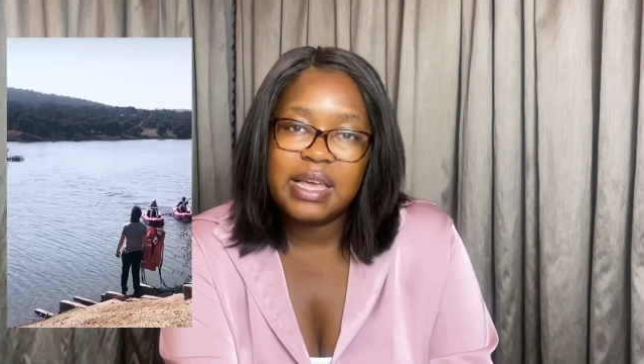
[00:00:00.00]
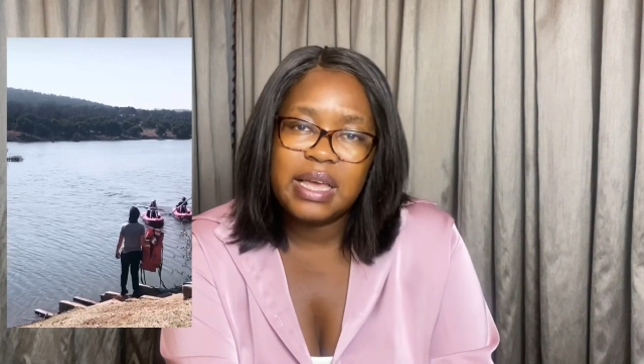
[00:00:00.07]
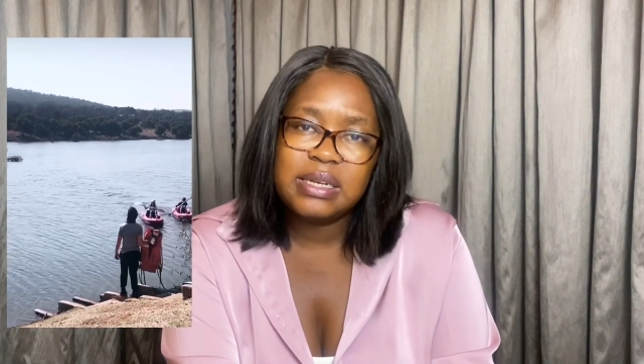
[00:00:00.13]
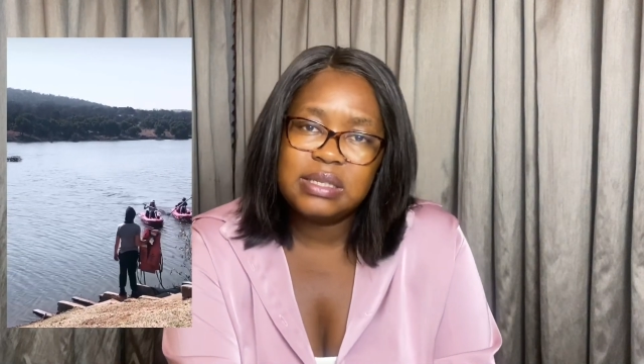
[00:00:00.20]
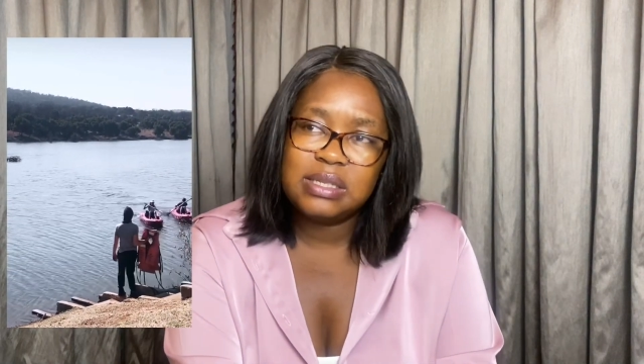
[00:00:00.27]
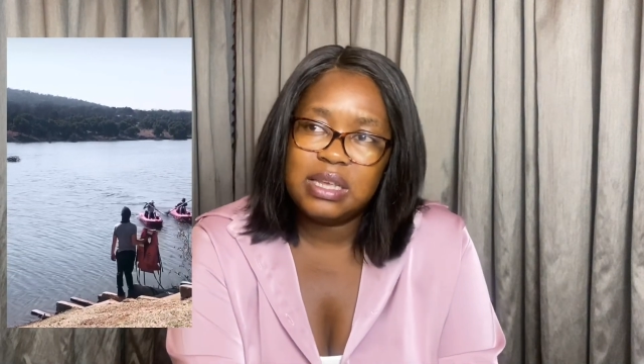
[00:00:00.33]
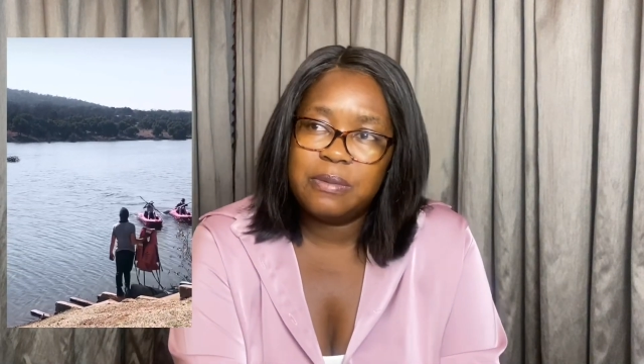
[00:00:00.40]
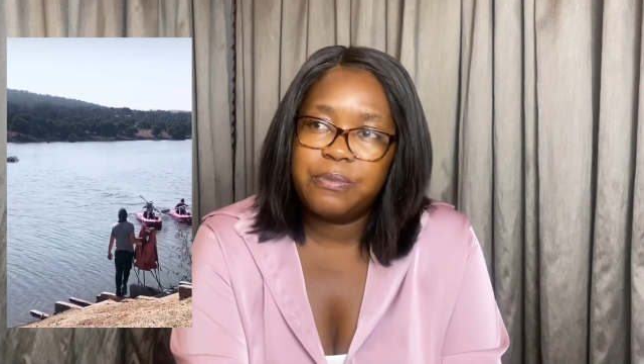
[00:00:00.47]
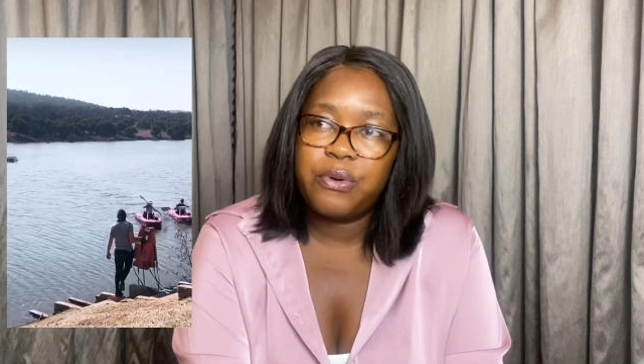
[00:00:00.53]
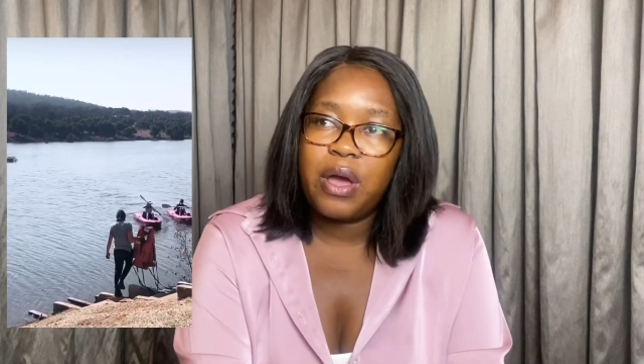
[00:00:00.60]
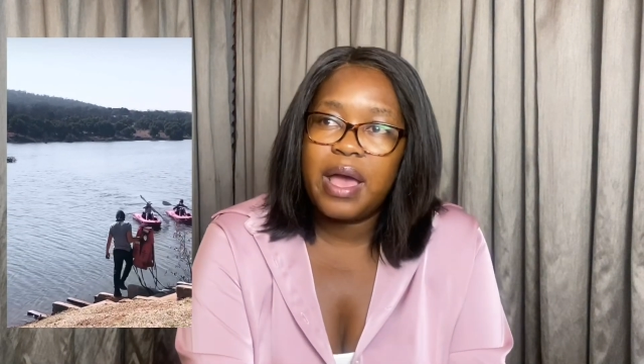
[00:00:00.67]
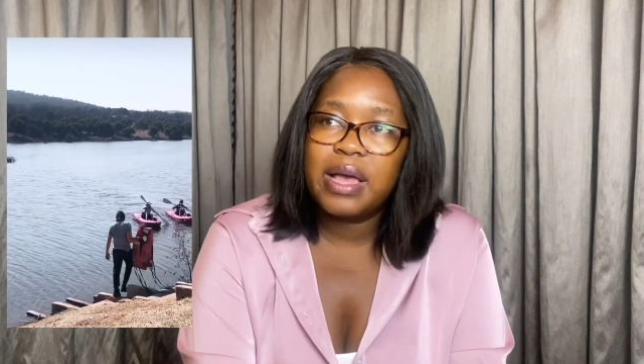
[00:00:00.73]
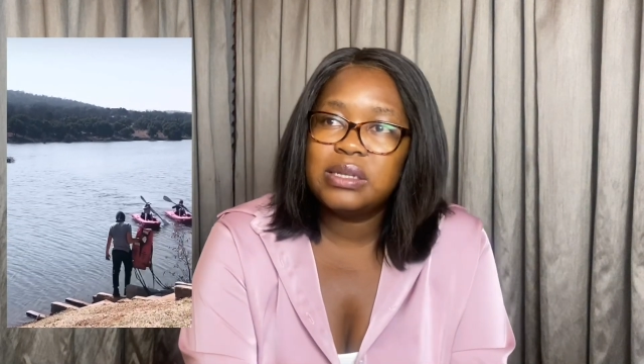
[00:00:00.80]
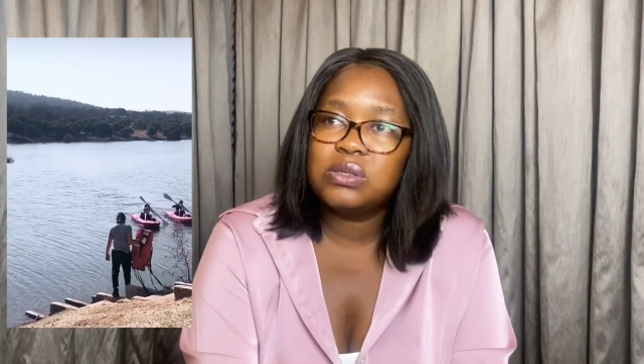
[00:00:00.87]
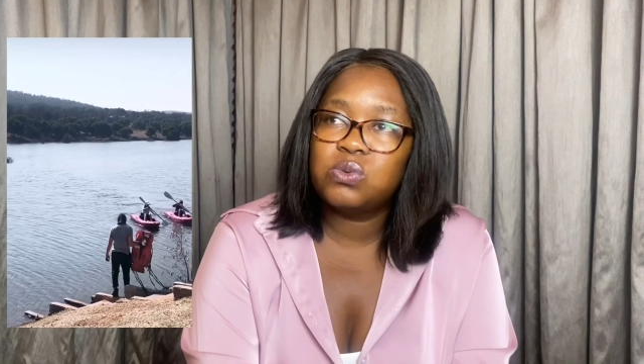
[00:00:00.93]
at Zebra
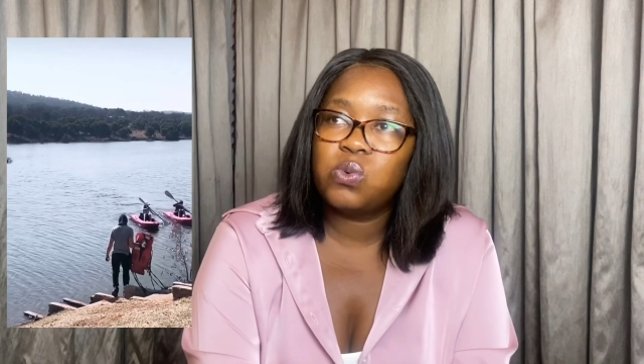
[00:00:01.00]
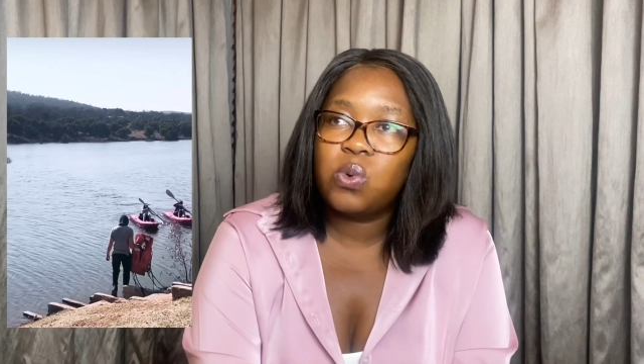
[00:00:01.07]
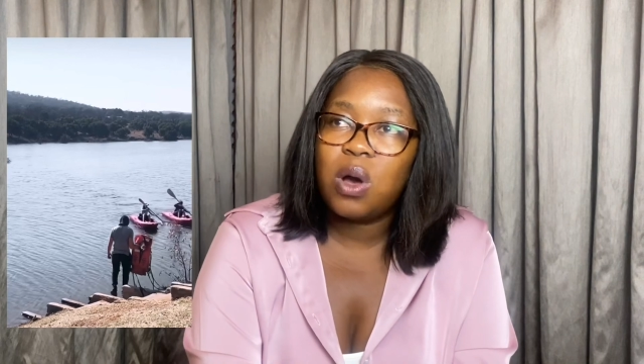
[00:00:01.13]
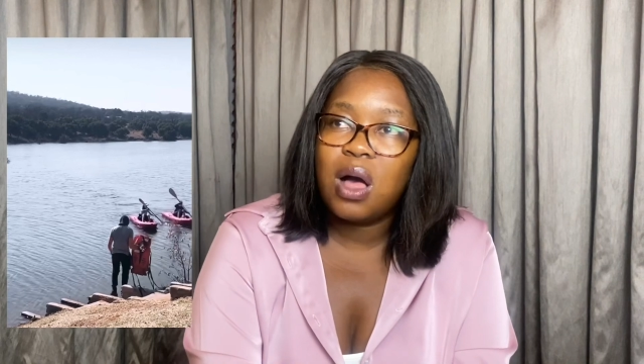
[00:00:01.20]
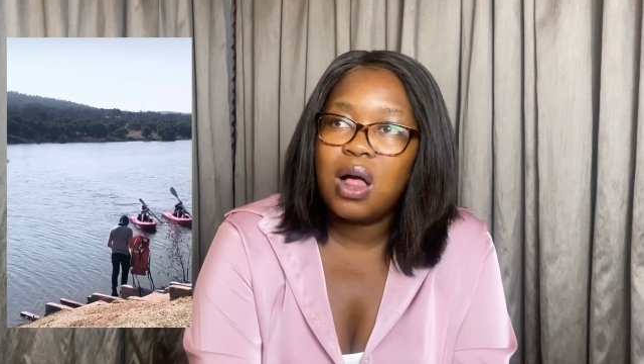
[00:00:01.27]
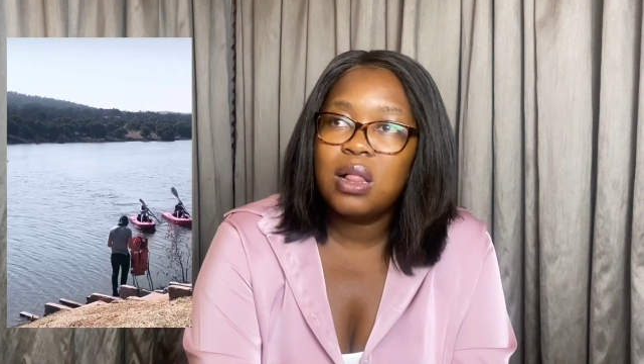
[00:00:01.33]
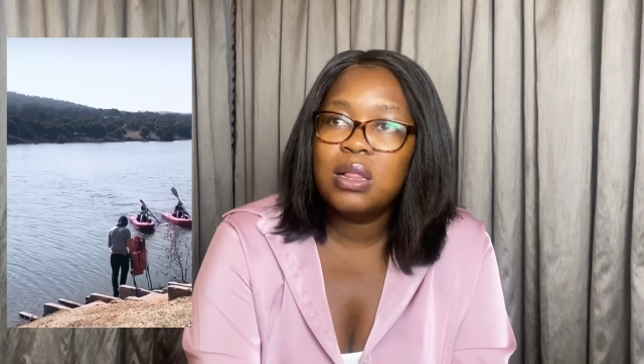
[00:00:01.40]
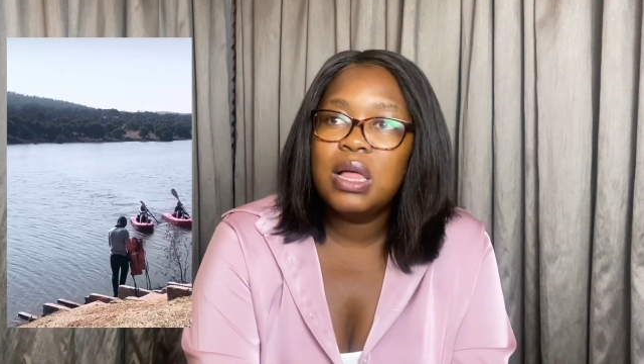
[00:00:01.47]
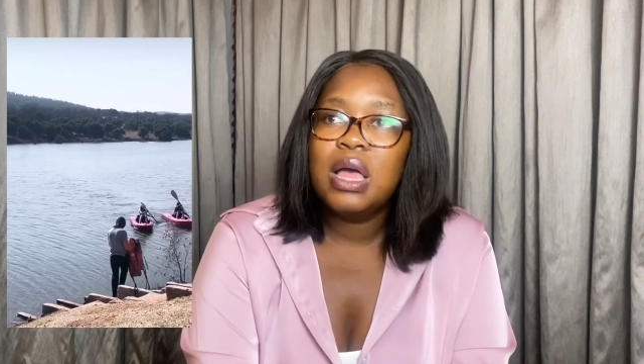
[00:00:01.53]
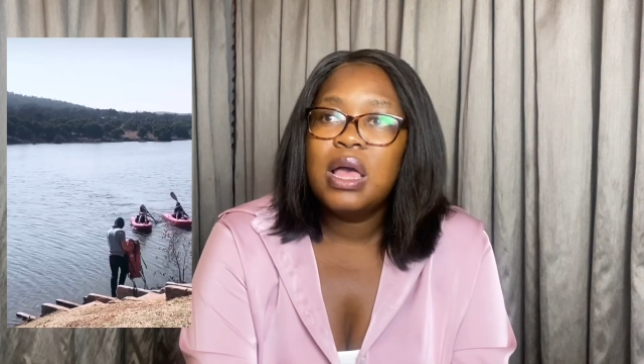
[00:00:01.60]
as well.